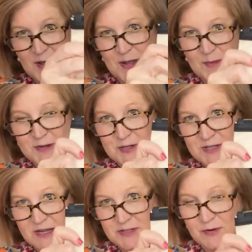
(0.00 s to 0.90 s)
You put your
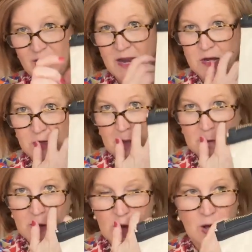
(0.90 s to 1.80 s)
sunscreen, your lip
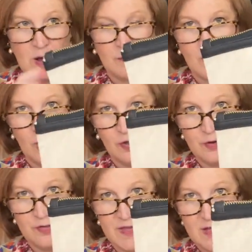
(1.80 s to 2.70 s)
balm, all
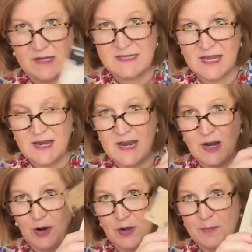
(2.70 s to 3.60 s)
your things in
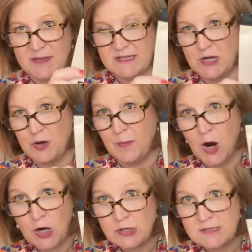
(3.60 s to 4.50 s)
here. You can put this in your
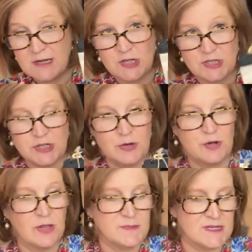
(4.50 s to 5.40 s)
purse and just do your
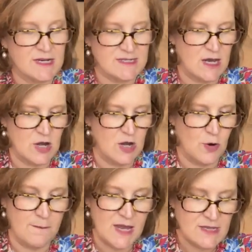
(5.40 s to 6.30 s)
lipsticks and
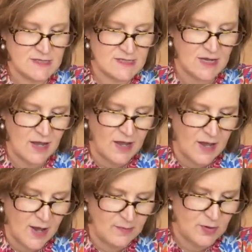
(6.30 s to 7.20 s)
your mints.
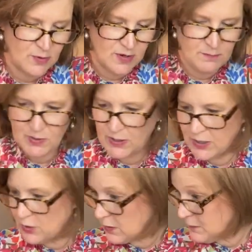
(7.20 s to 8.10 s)
You could
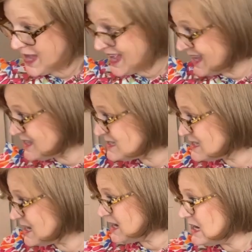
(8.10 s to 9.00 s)
put your pens
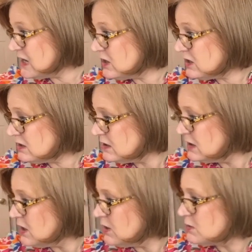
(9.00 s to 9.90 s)
here,
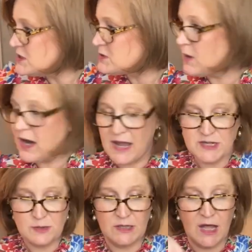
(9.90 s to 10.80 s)
which is what I
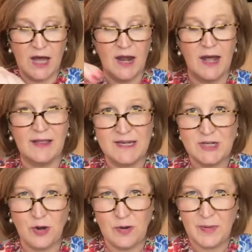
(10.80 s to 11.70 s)
do a lot. I like to
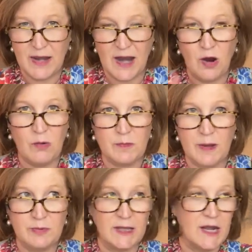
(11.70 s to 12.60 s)
go to Panera with
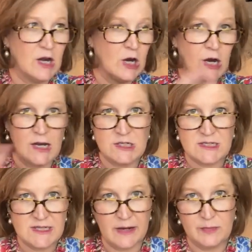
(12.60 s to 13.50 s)
my planner and
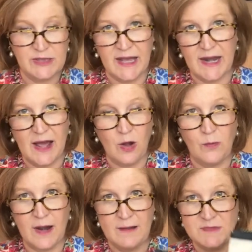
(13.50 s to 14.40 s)
just like plan out
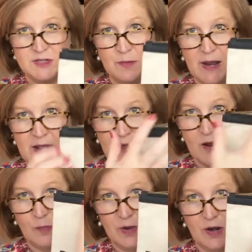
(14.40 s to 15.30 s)
what I'm doing, and
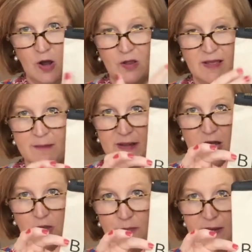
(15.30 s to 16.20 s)
I'll put all like my
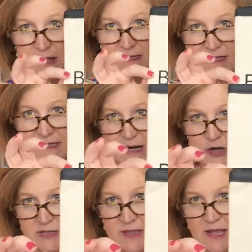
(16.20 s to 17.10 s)
colored pens and
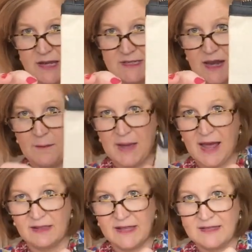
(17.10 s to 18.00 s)
stickers and things in a
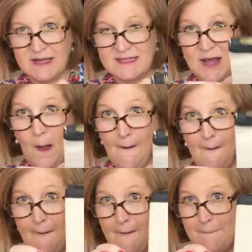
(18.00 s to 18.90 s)
bag like this.
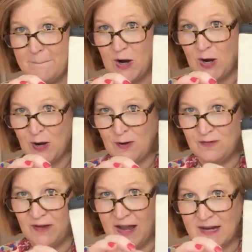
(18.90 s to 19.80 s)

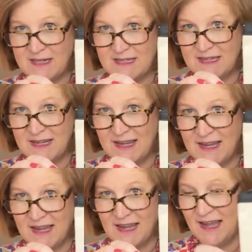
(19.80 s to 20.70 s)
Perfect.
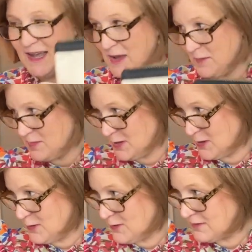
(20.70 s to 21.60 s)

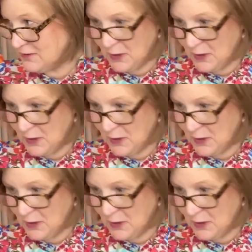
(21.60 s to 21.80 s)
Beautiful.